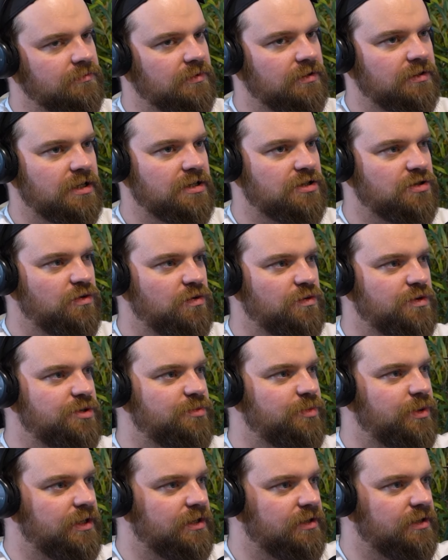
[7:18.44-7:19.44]
And that's always
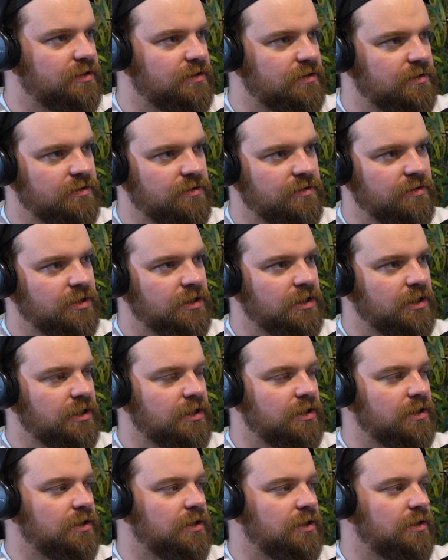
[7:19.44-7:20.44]
been,
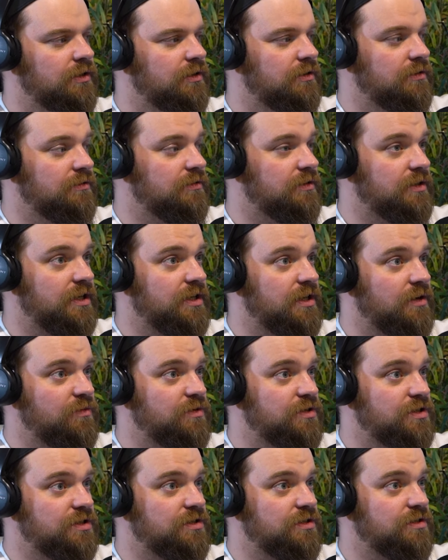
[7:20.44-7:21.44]
that
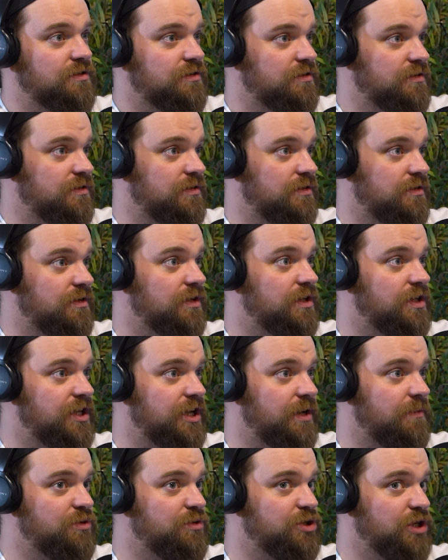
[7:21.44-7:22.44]
was
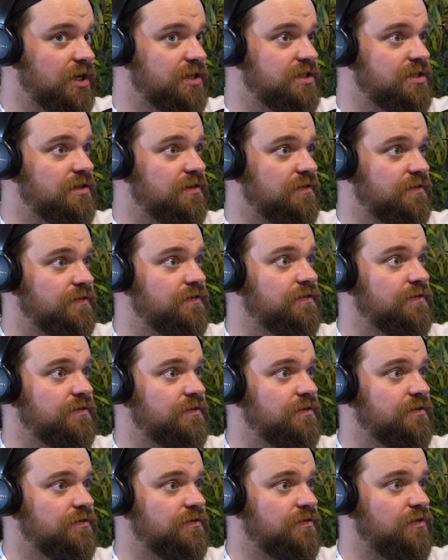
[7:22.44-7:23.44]
the
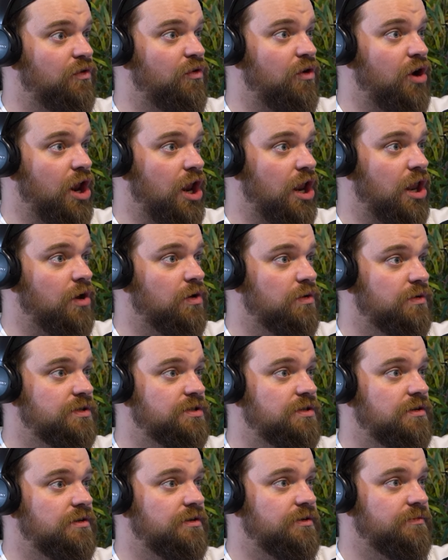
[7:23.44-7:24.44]
objective for a long
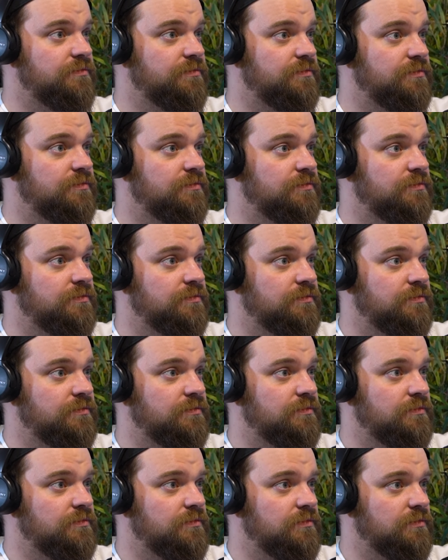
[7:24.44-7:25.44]
time.
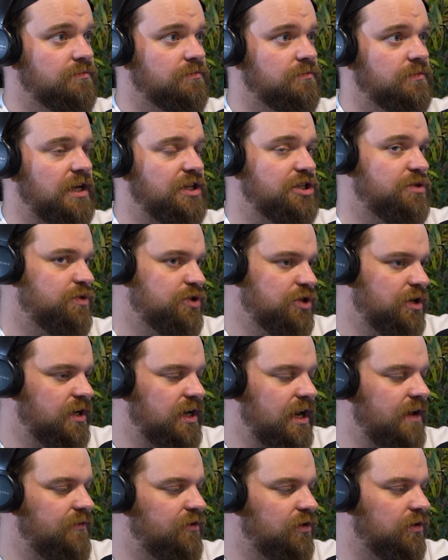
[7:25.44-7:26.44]
And to a
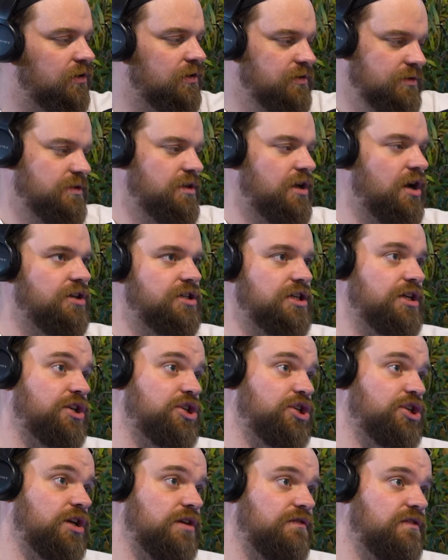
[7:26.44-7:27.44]
certain level, I did
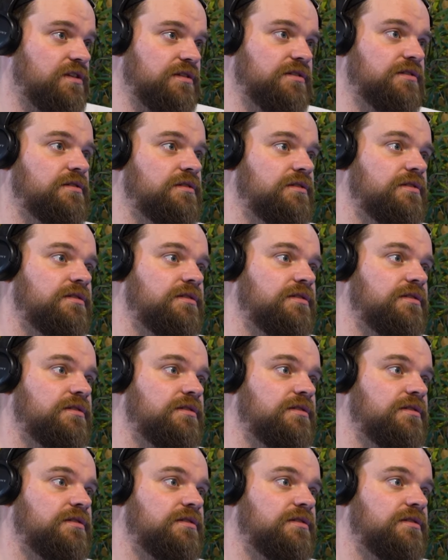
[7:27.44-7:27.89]
achieve it.